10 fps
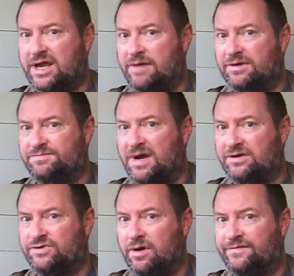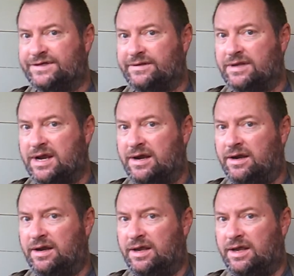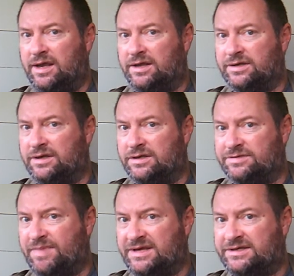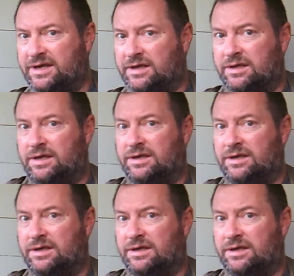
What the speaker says: how much battery life's in there. It's basic.